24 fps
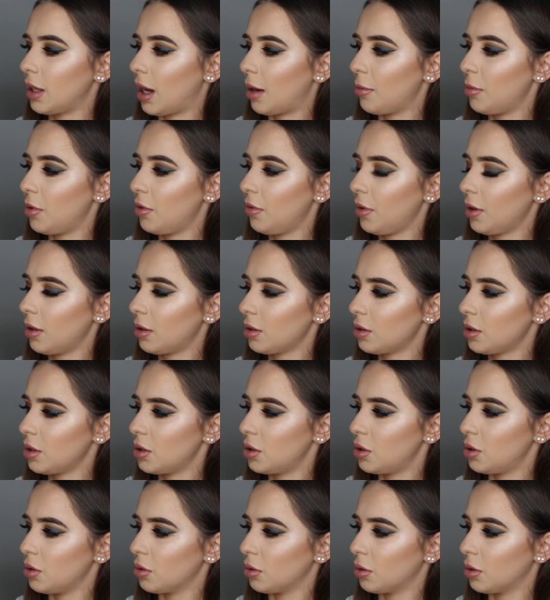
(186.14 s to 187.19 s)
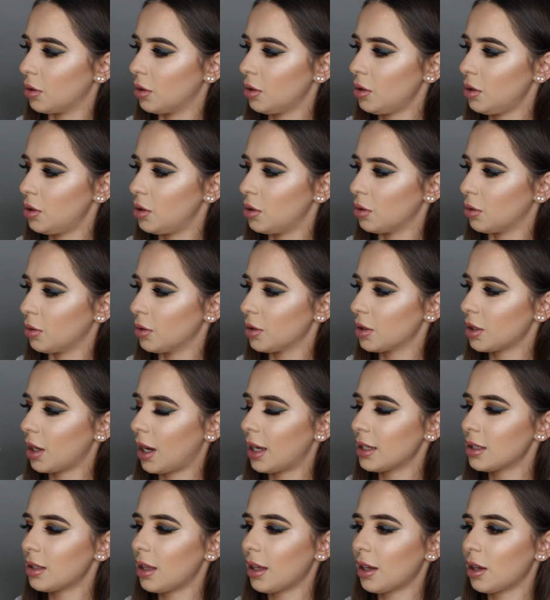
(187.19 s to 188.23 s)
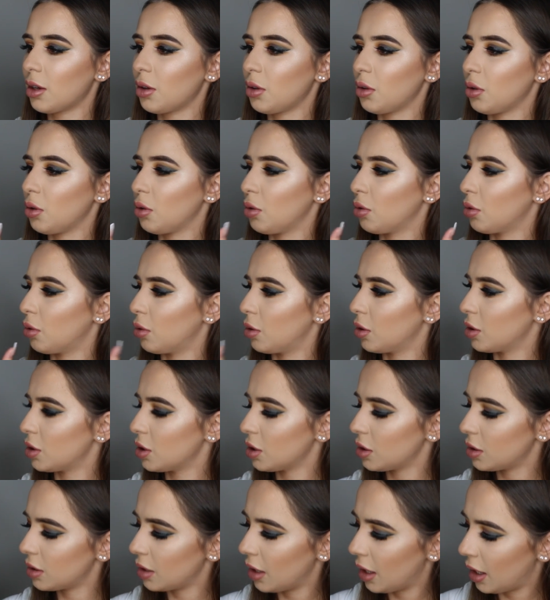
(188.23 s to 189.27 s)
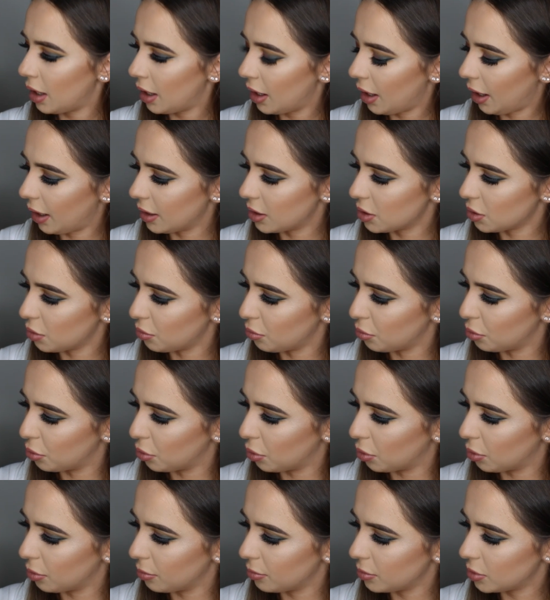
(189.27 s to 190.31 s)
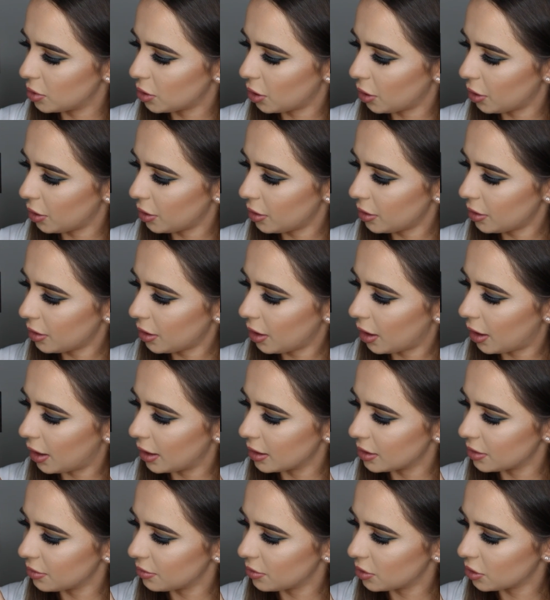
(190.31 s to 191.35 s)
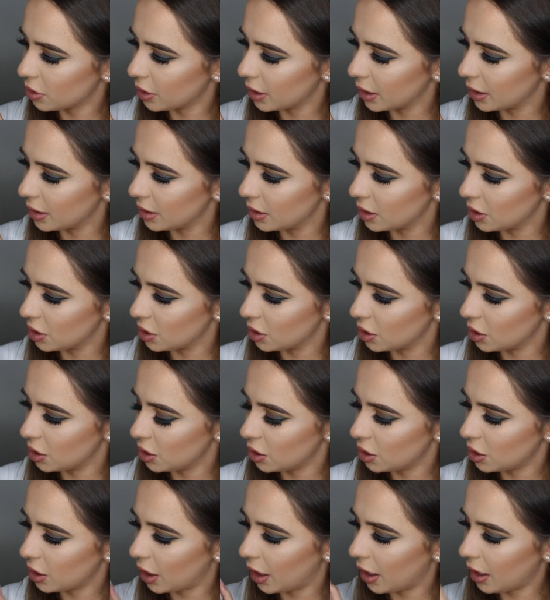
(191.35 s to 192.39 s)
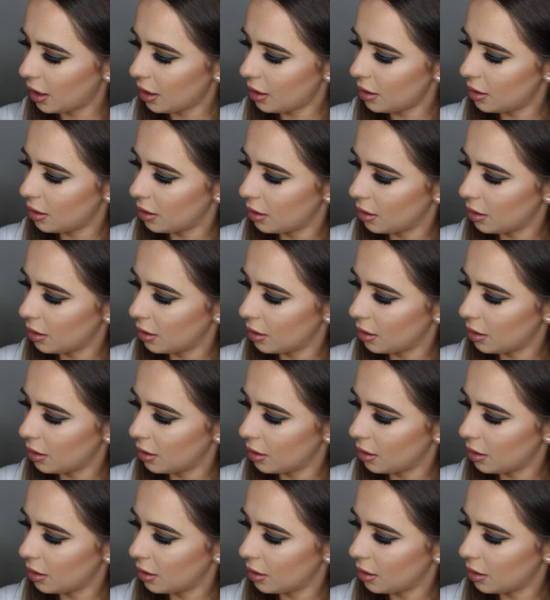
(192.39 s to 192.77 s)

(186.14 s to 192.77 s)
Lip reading: now moving on to Dawn. Dawn's kind of like a gorgeous, it's a warm tone kind of transition shade.